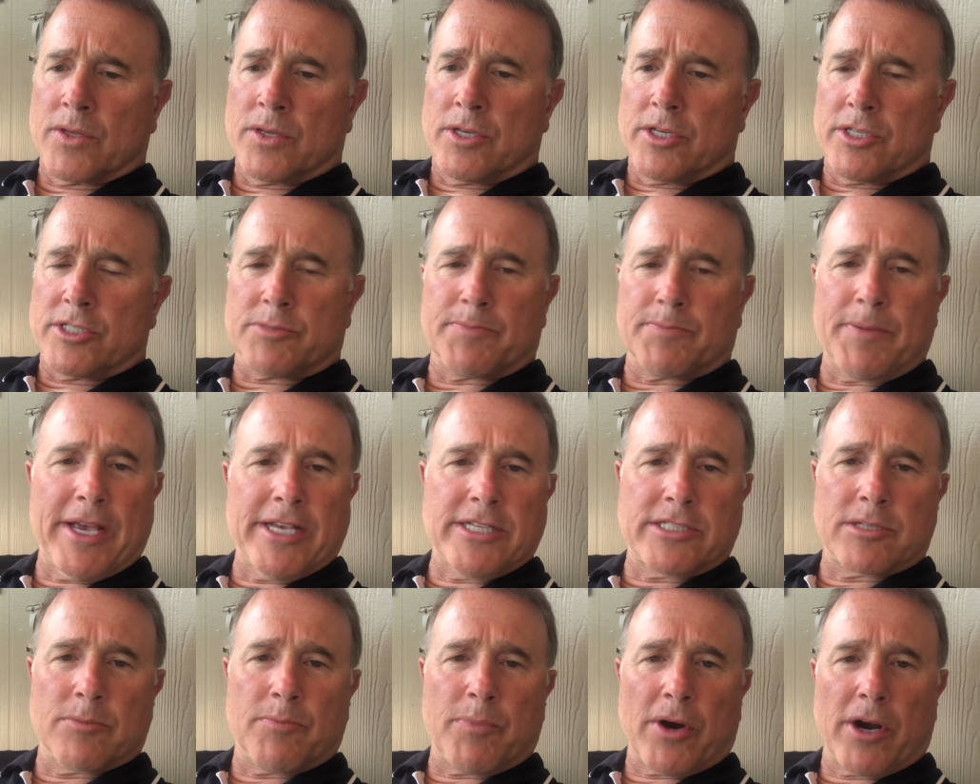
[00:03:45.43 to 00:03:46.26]

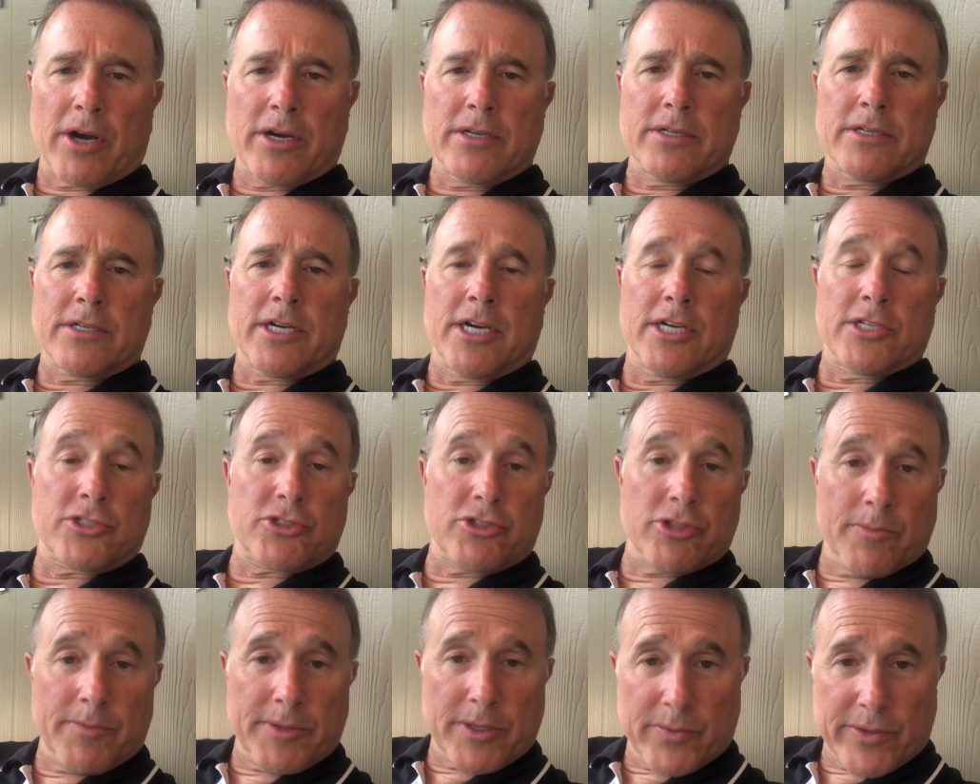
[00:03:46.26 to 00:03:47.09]
spaced apart,
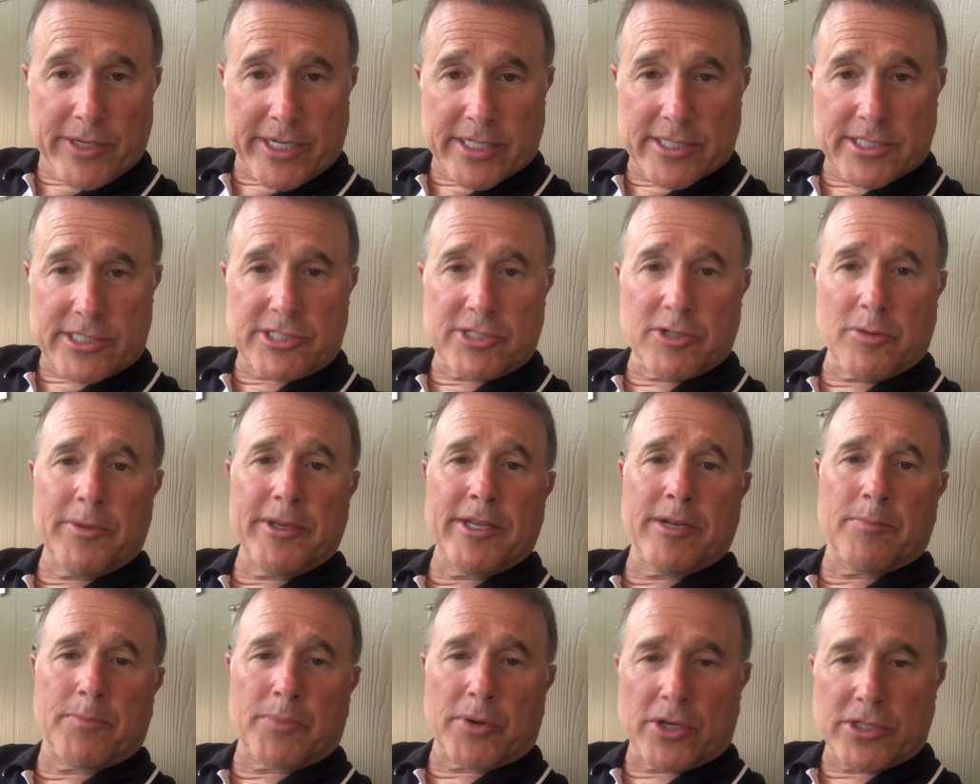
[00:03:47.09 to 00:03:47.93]
assuming we can still meet
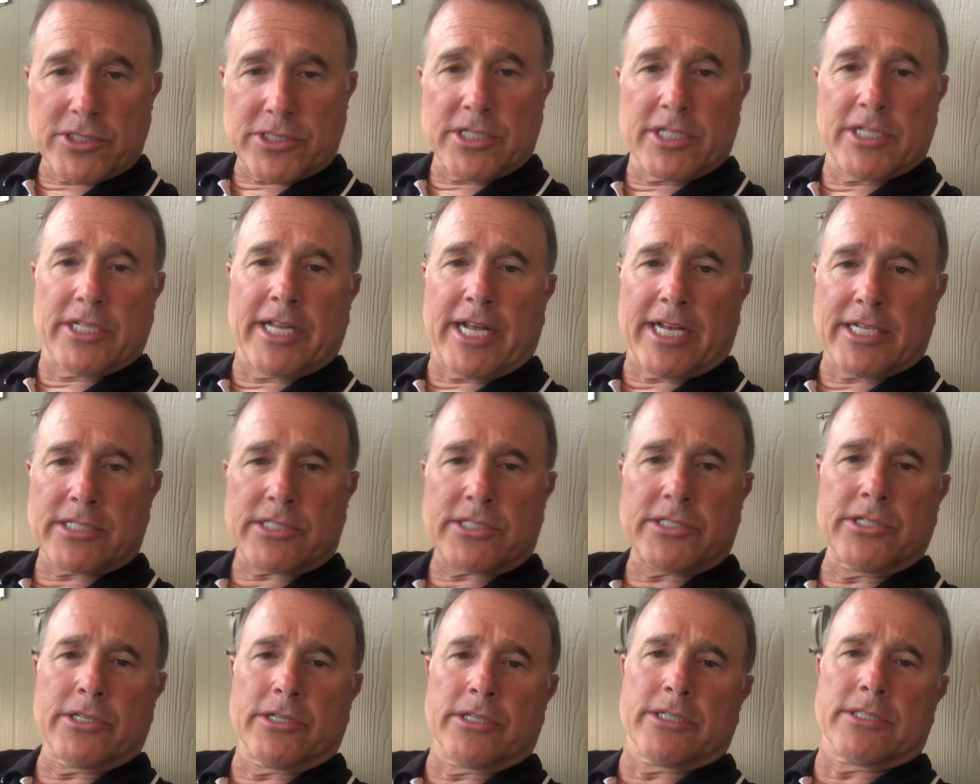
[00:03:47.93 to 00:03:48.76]
in person, and that
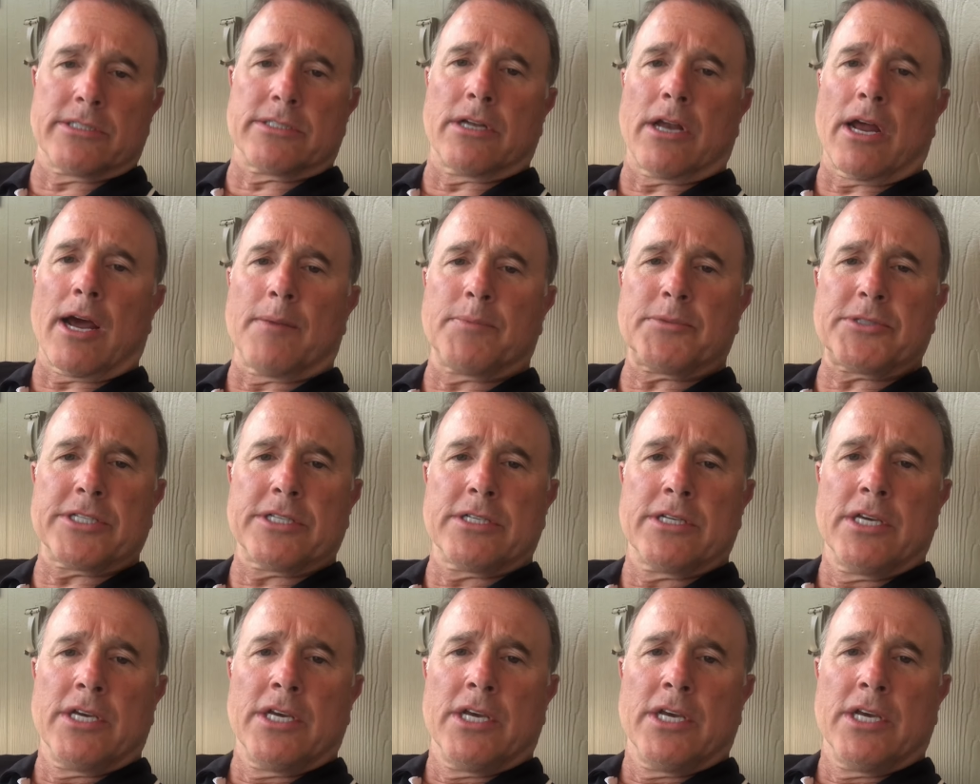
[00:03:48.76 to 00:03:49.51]
still is an option.